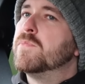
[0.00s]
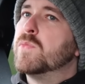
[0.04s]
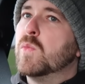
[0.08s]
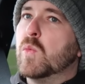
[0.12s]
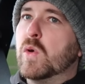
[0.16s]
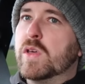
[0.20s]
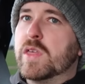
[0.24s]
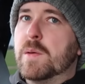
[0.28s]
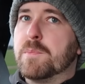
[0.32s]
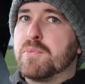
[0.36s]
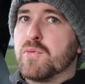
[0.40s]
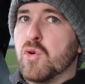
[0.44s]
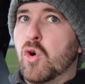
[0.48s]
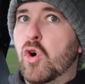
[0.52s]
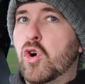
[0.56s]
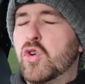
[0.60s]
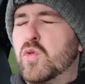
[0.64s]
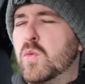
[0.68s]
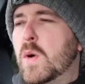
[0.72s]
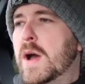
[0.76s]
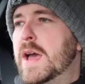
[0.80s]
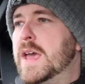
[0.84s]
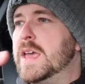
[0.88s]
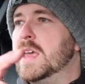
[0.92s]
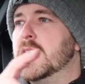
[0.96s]
with a
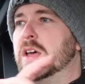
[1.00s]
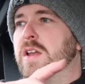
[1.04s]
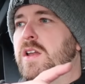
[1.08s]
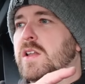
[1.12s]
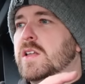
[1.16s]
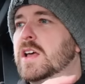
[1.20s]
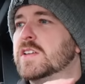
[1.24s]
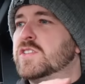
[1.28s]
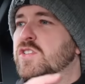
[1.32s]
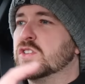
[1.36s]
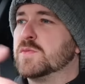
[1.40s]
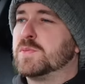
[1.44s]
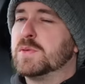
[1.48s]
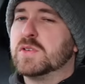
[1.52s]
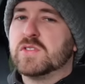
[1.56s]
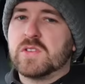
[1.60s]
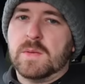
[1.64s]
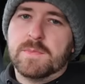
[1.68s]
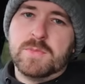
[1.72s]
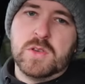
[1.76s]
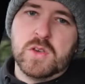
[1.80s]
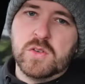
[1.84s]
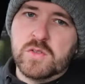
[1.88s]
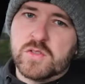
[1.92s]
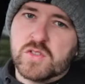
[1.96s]
Broadway, and that's just because
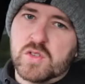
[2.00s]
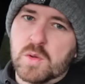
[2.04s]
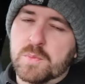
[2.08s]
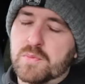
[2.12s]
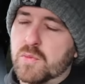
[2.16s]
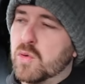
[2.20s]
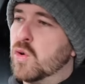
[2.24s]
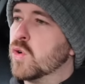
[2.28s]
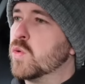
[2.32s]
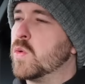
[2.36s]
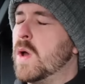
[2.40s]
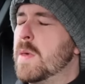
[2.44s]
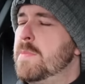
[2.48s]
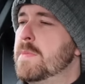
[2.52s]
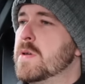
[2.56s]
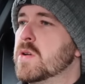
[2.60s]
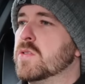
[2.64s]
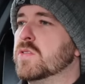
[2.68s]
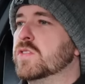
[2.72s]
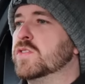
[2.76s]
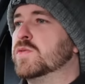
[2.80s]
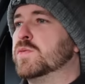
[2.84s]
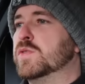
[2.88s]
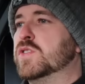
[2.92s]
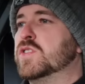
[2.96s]
I'm used to Broadway
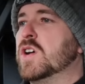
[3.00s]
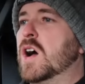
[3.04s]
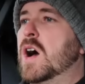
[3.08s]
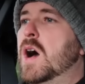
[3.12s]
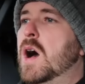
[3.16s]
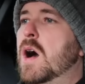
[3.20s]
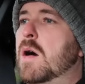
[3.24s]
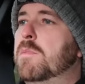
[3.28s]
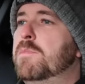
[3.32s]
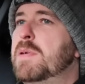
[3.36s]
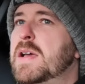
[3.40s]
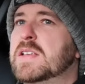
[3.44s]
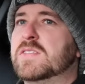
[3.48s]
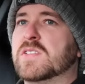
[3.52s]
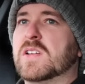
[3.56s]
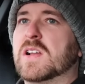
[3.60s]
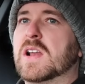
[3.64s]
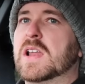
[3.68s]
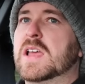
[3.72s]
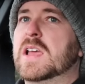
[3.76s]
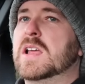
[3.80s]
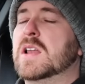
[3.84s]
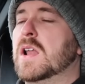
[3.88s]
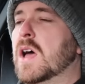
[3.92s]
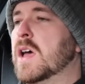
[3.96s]
mirrors, which are
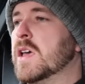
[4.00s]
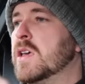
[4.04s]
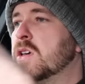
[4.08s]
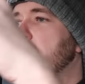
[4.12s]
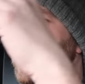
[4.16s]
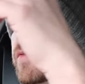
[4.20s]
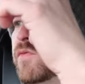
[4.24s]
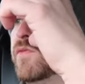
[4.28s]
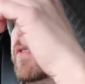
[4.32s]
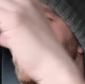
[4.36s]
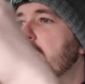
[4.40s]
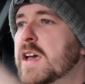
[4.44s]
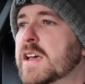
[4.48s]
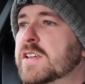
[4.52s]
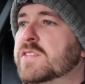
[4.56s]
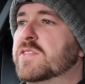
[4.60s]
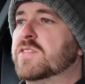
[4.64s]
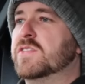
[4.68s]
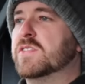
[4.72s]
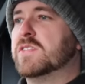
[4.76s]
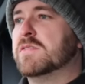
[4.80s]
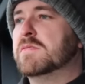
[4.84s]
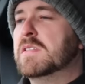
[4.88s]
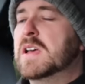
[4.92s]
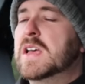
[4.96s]
basically like
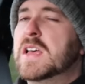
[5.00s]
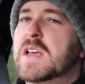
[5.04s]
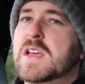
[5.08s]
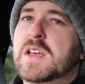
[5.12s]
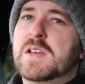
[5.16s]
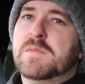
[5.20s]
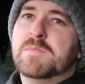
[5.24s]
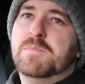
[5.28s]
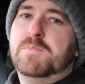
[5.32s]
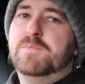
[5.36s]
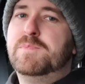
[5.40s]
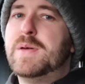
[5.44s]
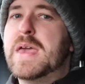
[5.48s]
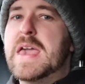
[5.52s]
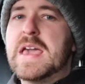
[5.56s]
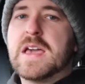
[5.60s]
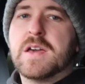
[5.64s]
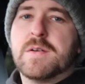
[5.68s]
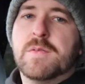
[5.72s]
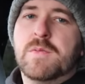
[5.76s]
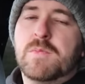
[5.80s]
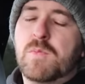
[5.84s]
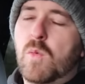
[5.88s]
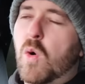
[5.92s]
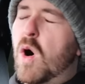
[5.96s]
convexed
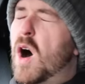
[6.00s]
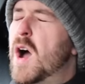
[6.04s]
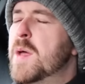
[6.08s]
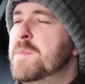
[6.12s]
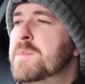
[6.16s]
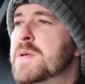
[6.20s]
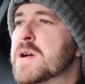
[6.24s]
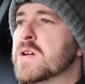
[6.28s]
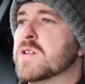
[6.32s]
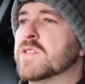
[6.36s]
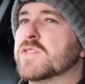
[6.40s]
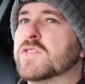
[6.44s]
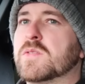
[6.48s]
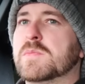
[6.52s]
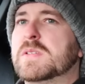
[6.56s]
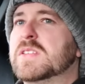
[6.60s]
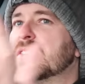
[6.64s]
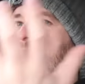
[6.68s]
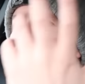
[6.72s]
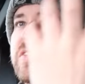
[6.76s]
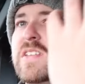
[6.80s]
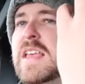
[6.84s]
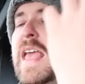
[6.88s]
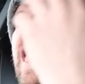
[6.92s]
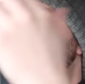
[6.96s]
big wide mirrors, so it
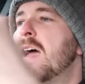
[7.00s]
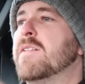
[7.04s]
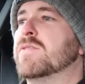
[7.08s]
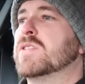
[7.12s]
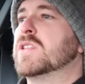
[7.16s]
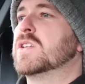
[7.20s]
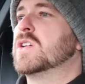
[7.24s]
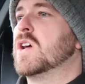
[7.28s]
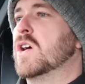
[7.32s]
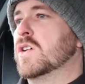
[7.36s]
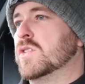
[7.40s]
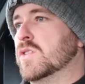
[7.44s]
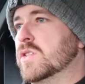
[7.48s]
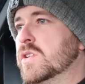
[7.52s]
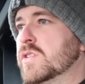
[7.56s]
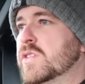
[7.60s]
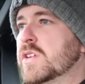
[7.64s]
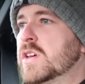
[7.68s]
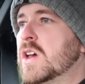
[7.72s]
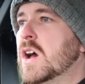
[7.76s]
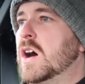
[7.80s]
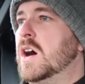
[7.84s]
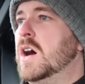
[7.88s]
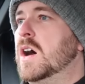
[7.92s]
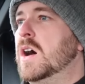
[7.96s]
means I can see everything going on in
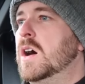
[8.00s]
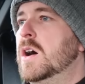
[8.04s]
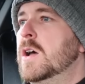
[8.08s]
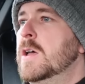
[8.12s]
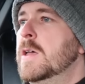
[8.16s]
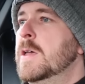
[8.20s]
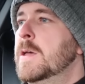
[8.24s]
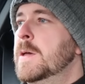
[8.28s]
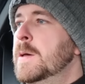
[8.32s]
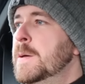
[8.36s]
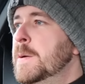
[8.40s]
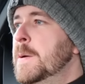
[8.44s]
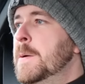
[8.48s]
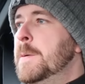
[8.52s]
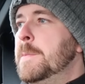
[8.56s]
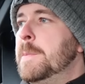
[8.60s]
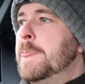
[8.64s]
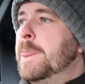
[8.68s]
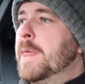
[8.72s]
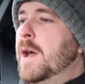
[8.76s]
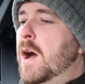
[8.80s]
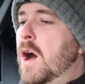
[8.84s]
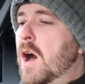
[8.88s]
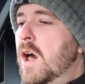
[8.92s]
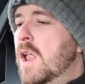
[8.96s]
the car.
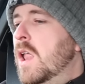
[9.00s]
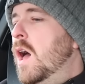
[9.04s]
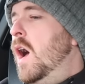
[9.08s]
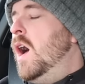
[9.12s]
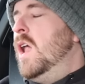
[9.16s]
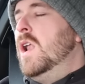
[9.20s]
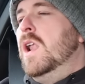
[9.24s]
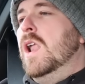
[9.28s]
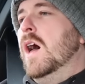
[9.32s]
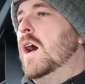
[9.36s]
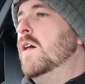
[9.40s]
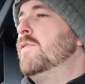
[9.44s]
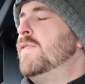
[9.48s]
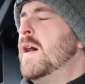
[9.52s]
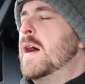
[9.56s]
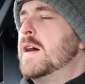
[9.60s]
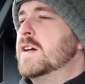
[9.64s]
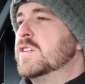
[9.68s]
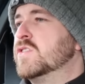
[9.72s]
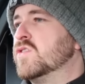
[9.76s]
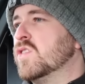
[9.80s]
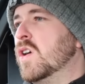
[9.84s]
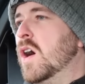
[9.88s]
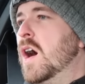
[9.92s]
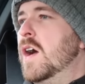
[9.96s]
I love how
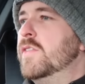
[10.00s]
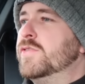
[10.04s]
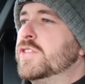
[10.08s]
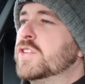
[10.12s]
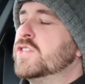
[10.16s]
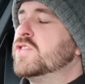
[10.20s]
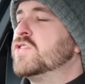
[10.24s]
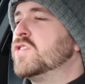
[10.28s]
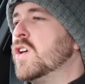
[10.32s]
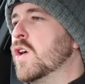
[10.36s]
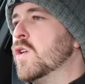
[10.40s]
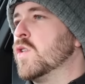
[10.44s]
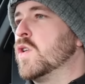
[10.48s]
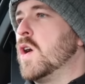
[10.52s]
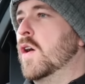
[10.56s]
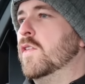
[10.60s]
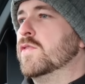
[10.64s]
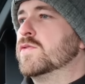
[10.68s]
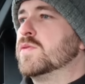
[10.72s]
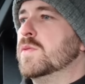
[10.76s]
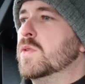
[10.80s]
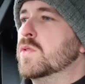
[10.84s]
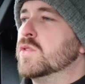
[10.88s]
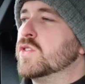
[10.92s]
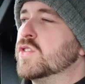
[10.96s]
it drives. It's so
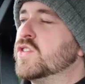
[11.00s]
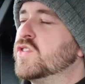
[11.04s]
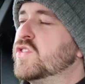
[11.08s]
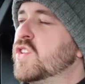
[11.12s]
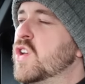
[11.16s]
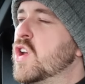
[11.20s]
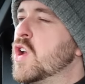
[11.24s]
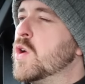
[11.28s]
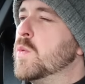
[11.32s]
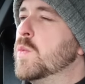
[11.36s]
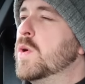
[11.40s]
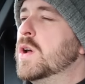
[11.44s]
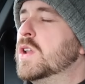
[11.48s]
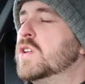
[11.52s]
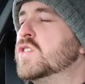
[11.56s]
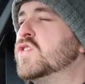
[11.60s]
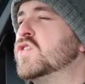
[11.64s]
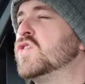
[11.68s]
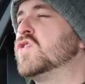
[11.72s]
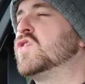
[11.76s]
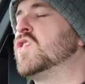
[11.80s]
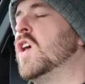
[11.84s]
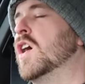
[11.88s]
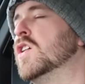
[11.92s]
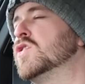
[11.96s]
comfortable. The steering wheel is
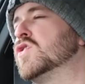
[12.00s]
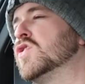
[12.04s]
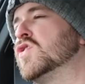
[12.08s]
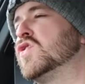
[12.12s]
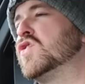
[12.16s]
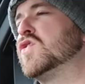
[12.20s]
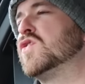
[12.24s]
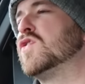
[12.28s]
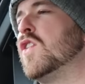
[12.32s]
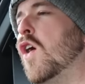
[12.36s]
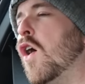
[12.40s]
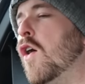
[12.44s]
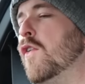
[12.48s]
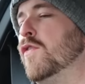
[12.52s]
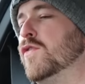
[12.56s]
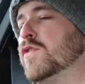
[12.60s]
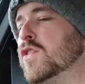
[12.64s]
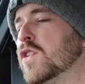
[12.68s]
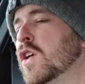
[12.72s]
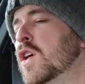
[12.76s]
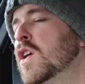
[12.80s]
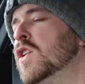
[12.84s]
such a soft